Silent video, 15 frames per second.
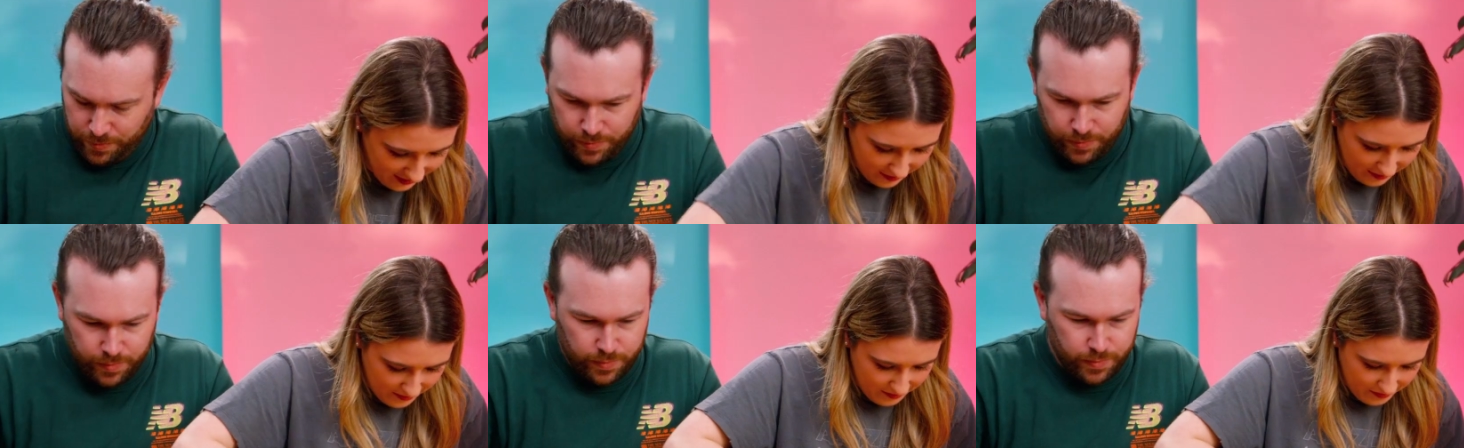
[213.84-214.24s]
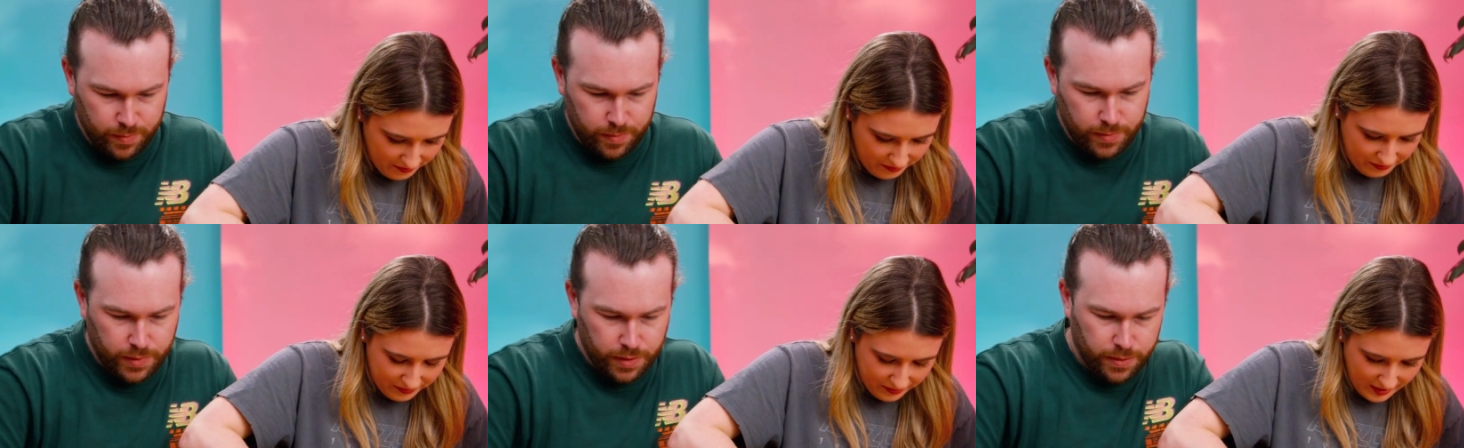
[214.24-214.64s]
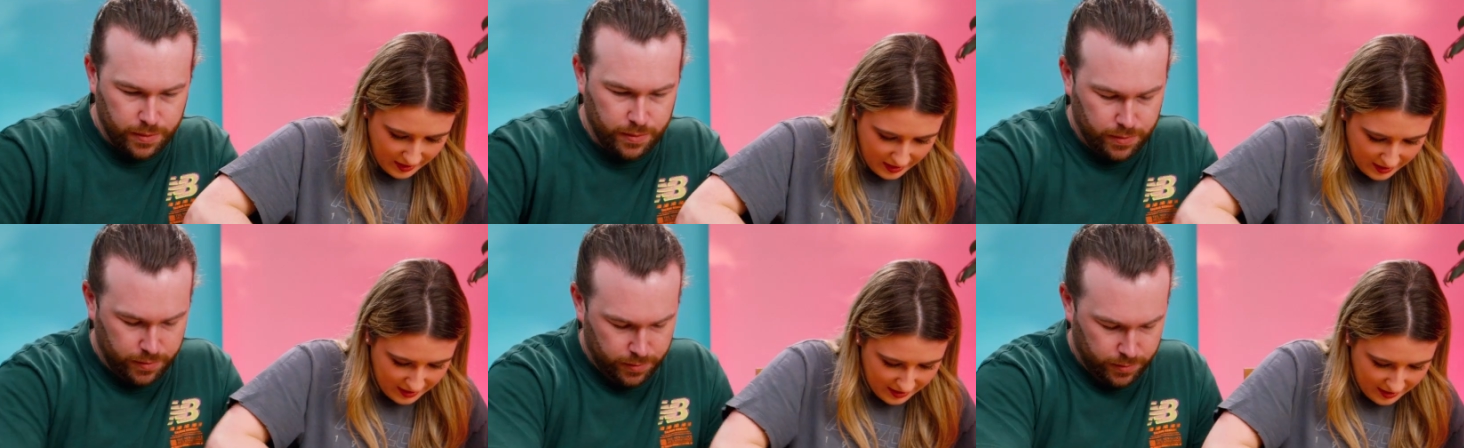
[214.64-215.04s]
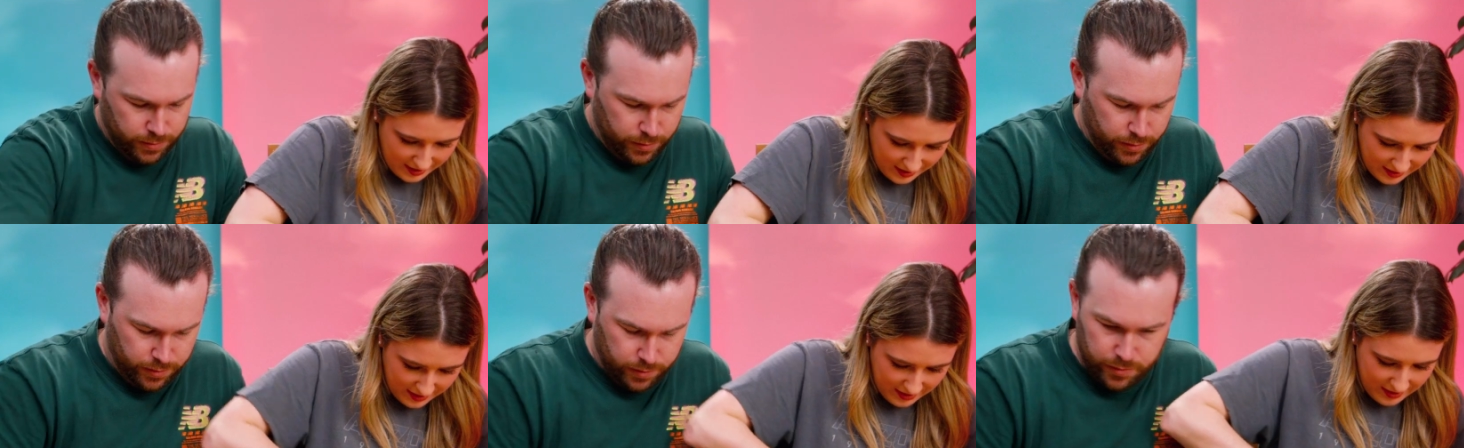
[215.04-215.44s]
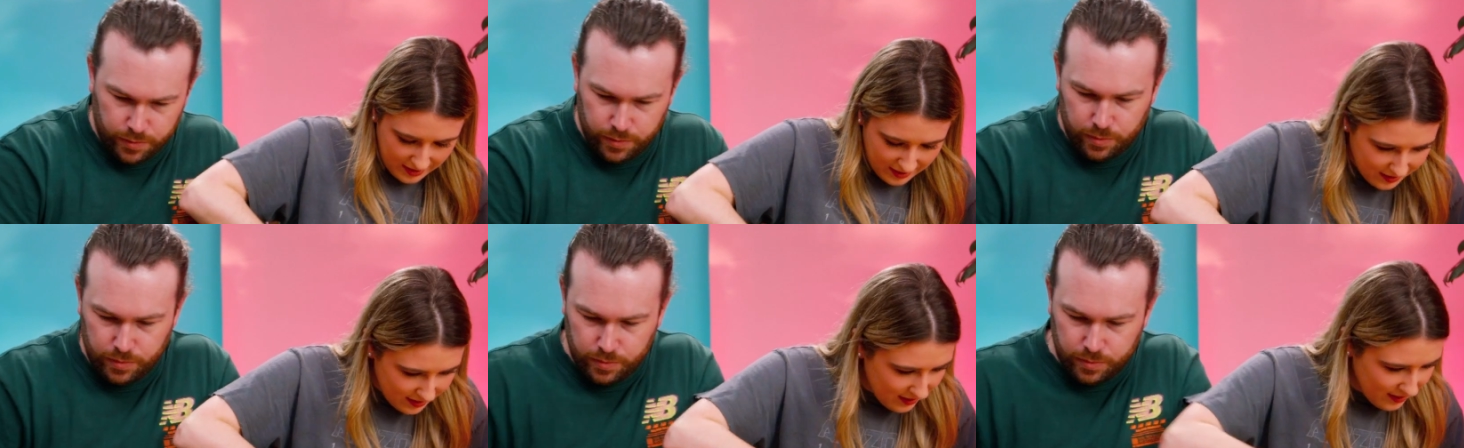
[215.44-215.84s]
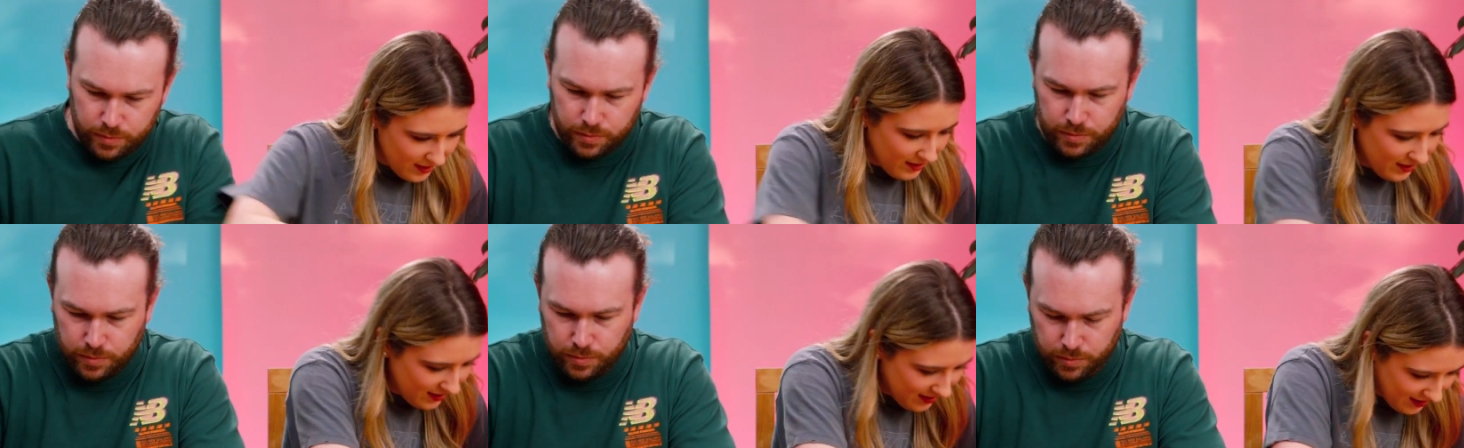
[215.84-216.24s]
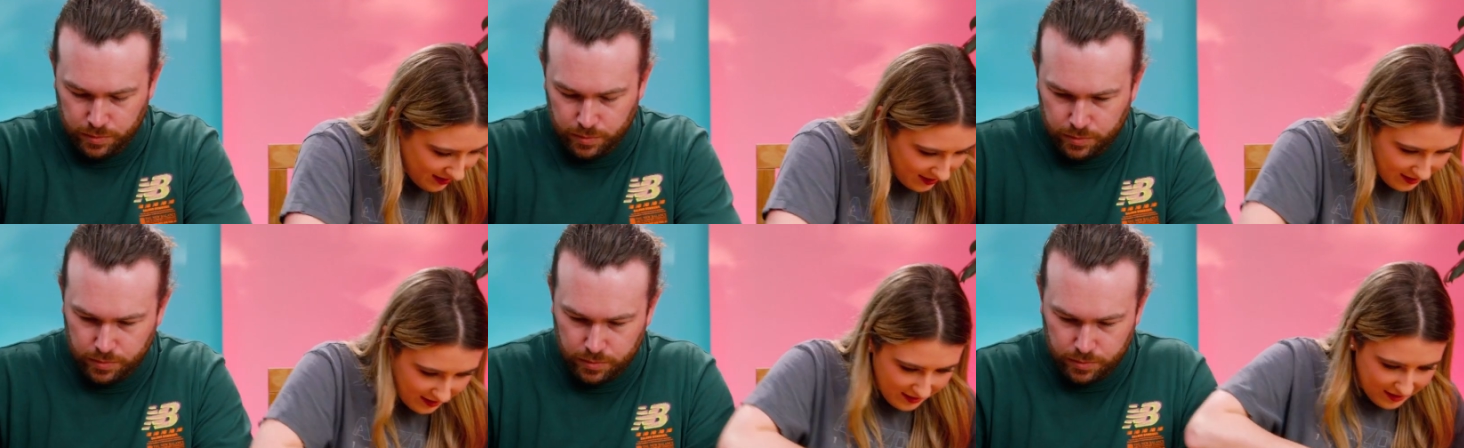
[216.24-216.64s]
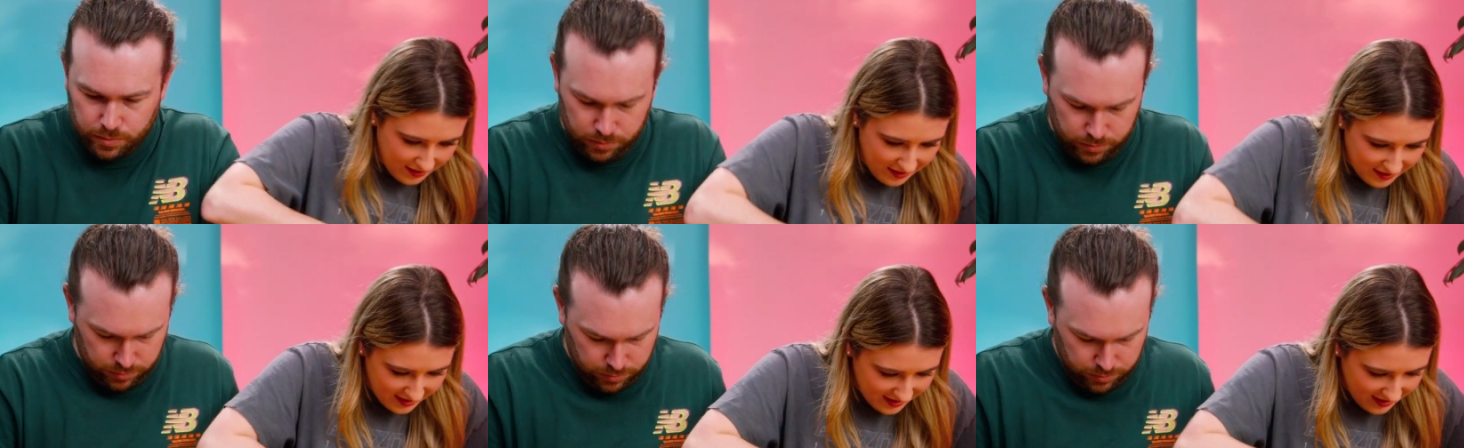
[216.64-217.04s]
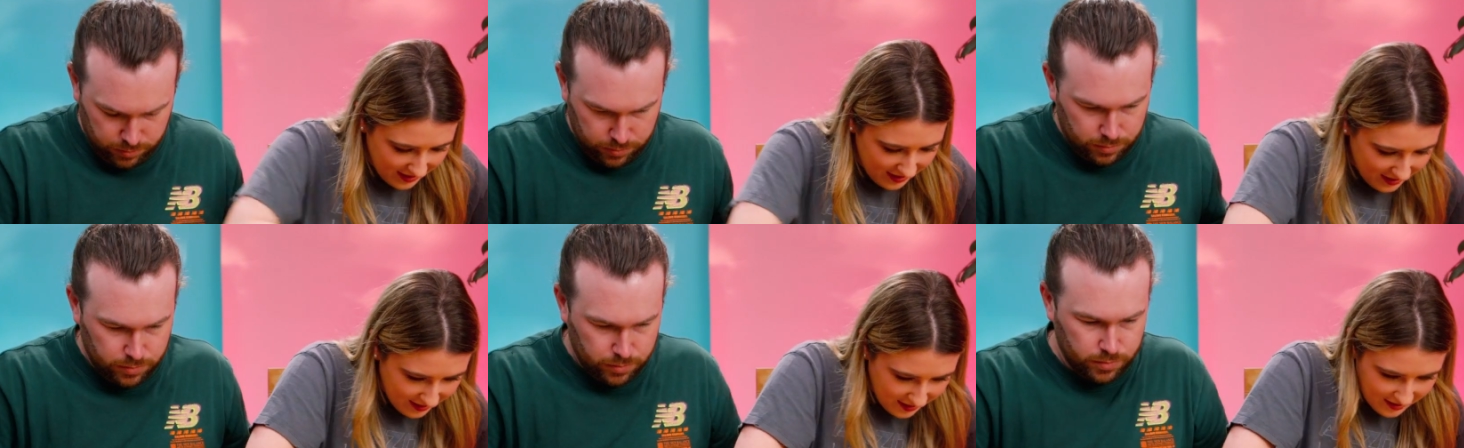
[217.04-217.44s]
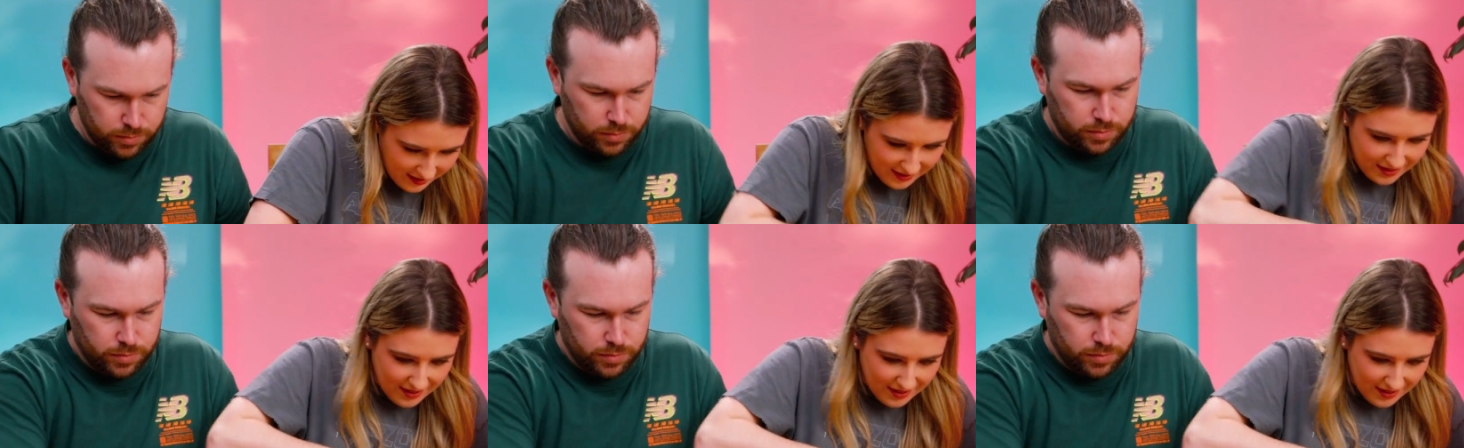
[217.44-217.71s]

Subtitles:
No one is speaking in this clip.